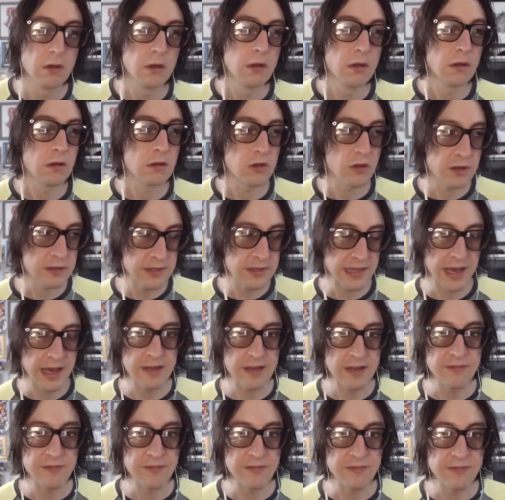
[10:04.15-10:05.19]
Look at the
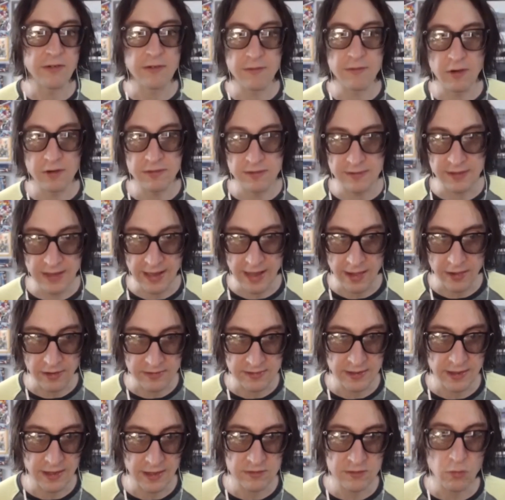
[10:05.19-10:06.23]
iPhone versus the Galaxy
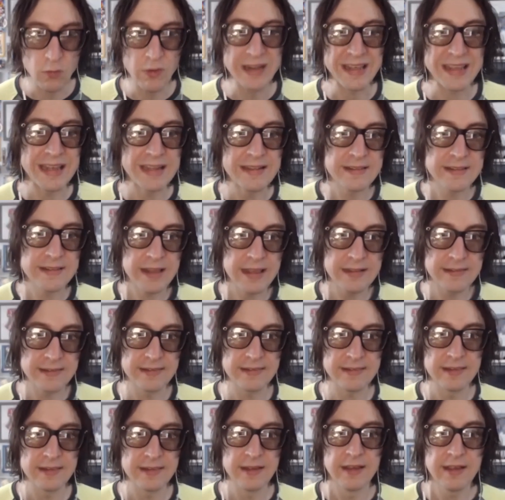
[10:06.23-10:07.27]
S20.
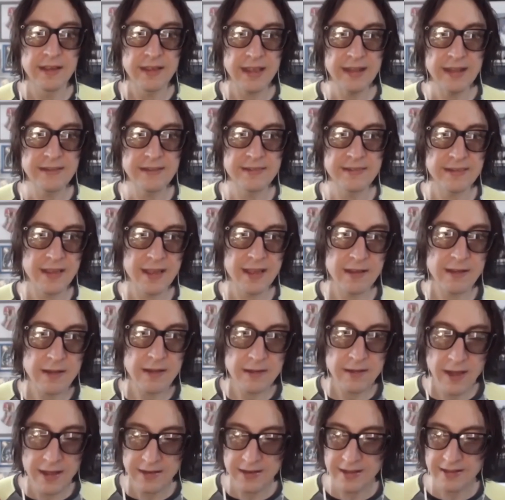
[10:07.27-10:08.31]

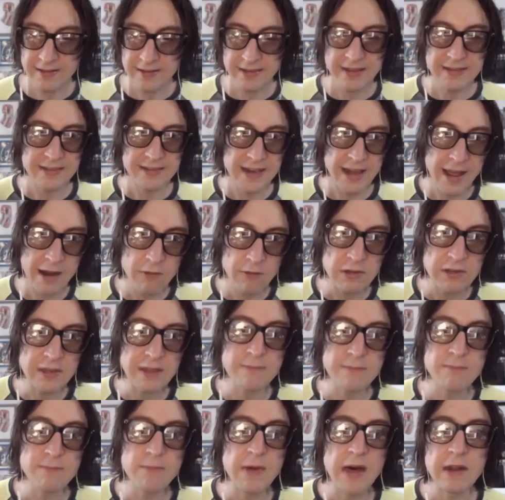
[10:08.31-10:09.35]
It's inherently
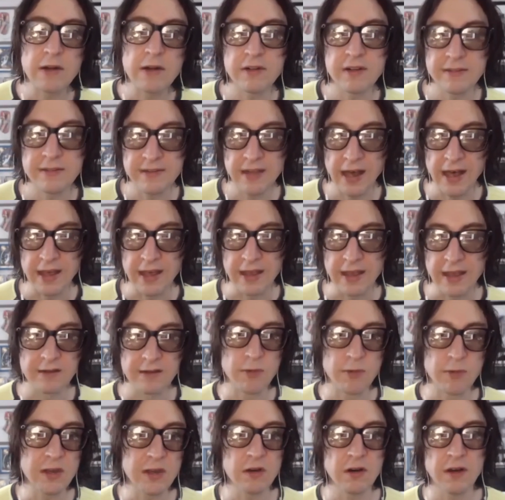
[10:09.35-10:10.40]
better designed
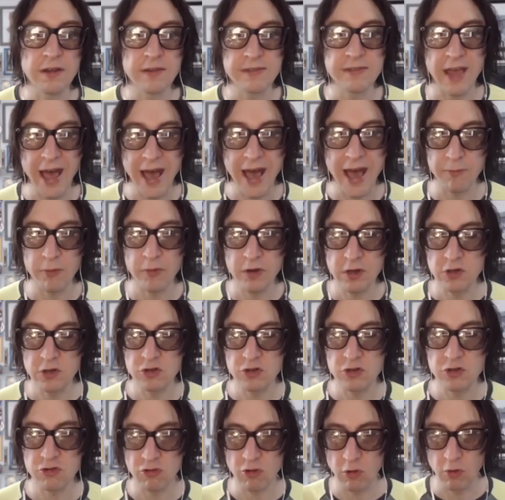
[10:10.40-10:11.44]
because Apple
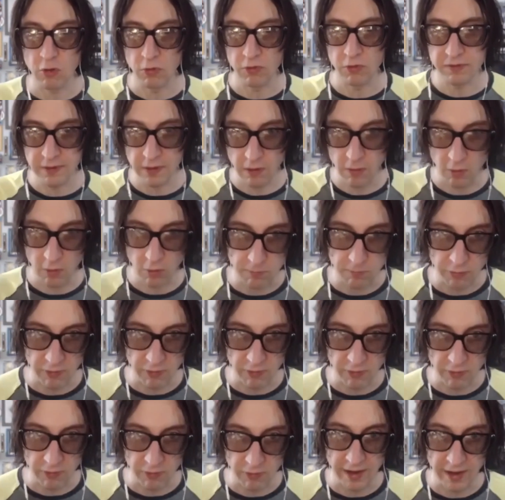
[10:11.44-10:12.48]
controls the whole
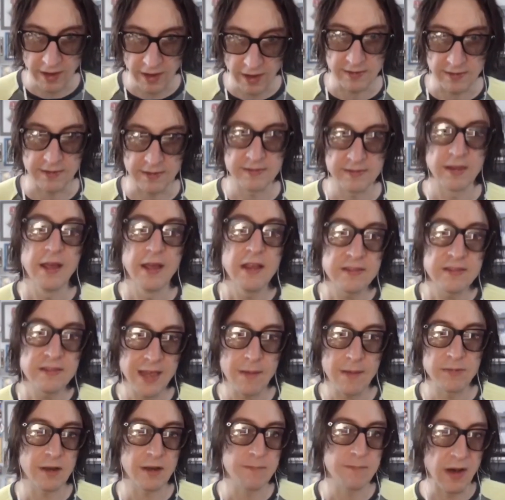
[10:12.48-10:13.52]
process.
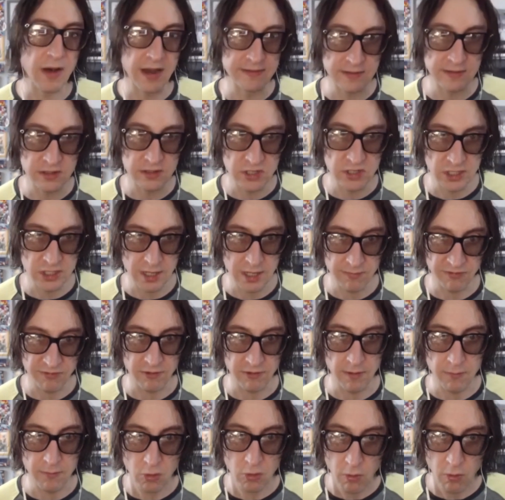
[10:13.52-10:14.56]
Samsung buys its chip from
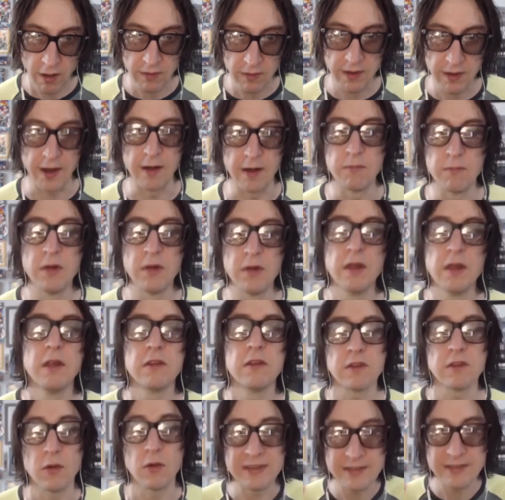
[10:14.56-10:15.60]
Qualcomm,
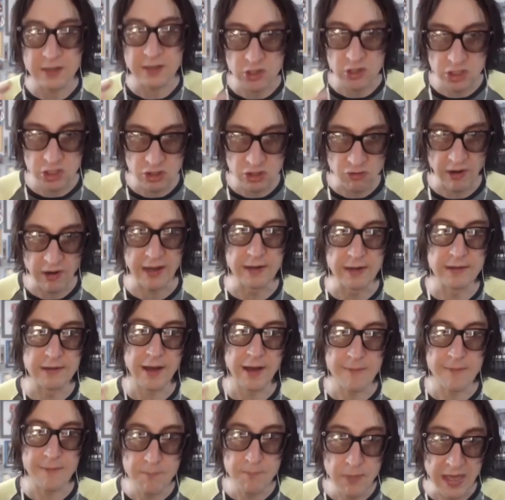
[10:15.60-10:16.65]
so it's constrained a
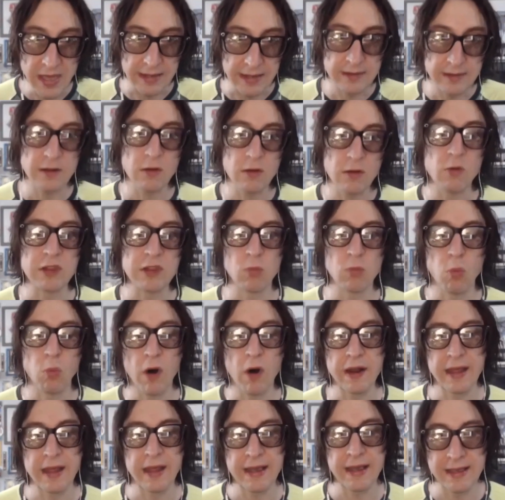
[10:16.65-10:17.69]
bit with what
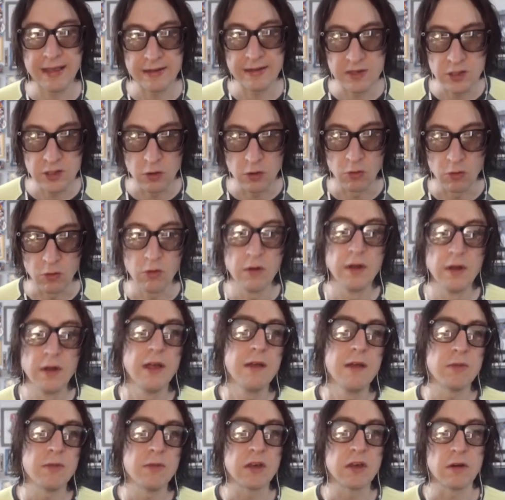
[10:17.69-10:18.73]
it can do
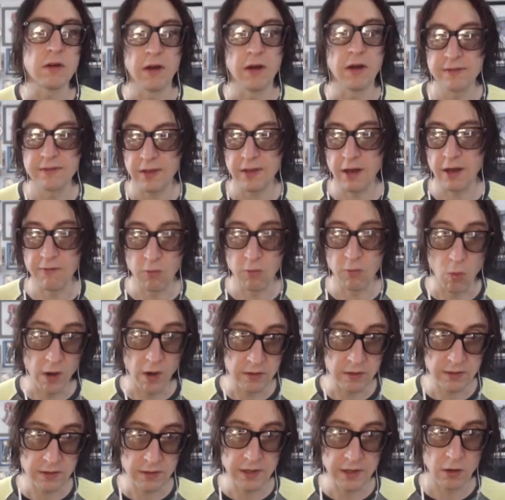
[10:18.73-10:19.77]
because of
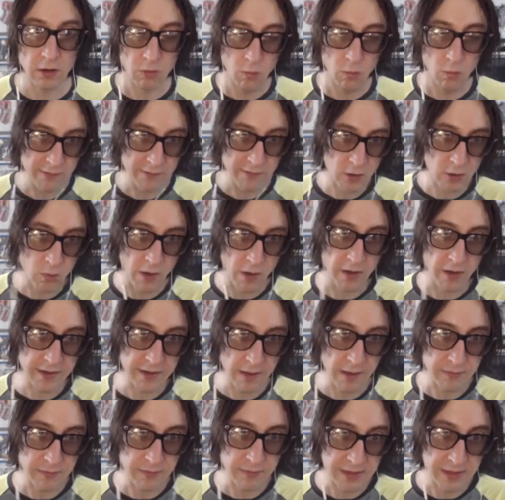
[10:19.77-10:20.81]
whatever Qualcomm
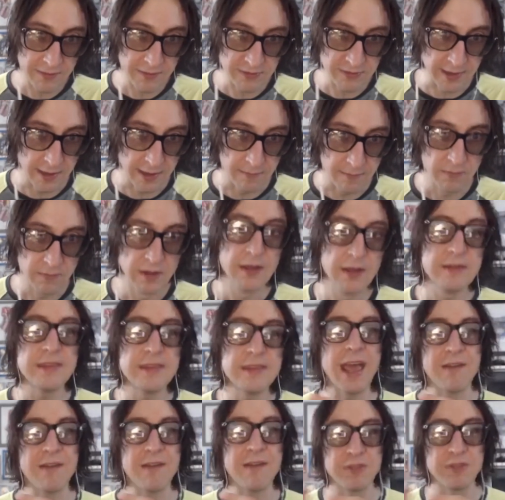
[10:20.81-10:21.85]
gives them, they have
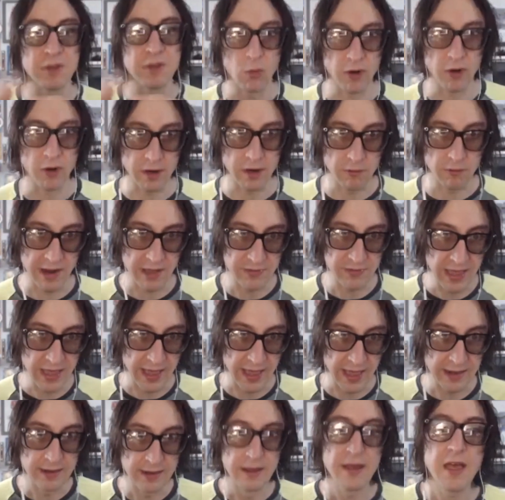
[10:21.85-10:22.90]
to work around that.
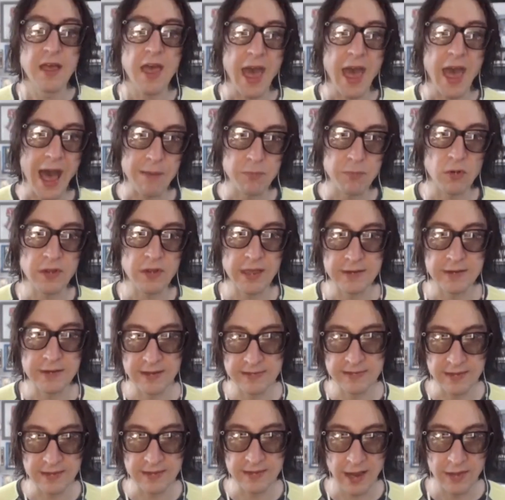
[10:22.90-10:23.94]
Apple can
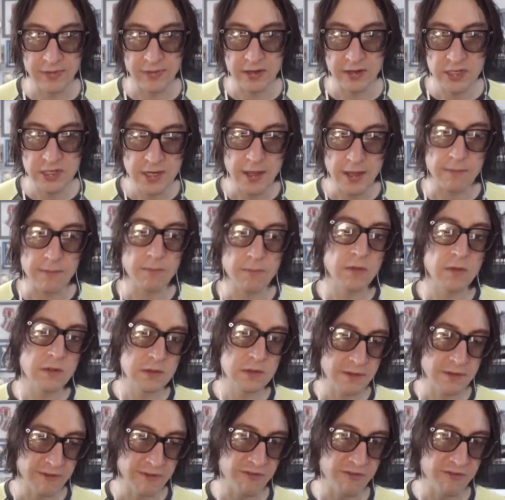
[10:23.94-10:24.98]
design the chip to
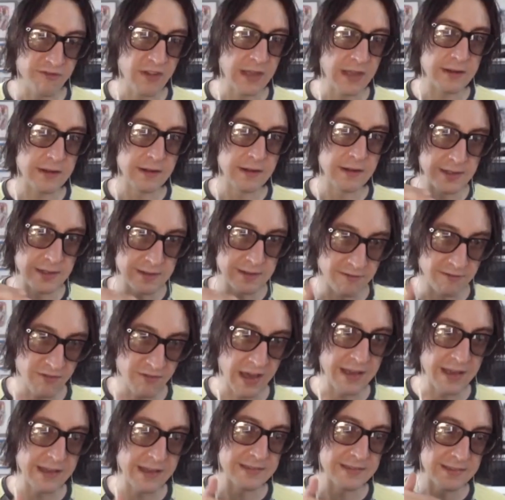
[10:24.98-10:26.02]
fit the
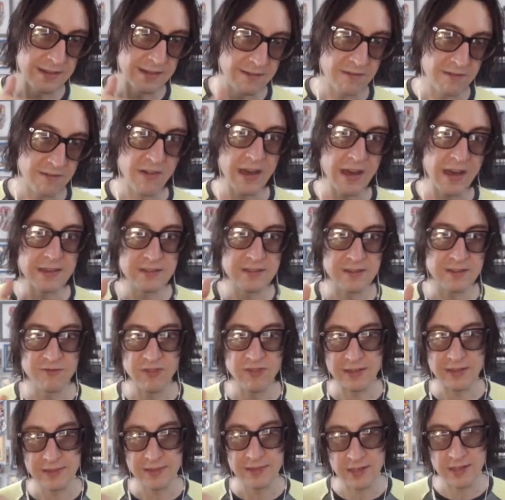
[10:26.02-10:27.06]
device and the device to fit
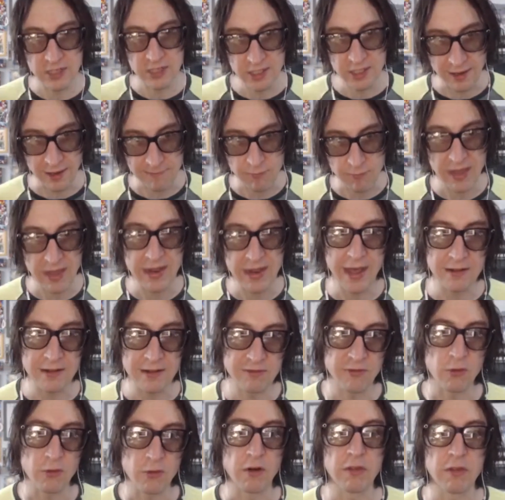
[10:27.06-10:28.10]
the chip, and
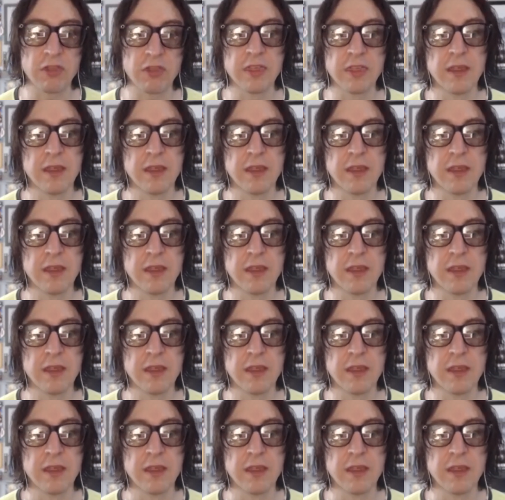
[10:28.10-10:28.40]
henceforth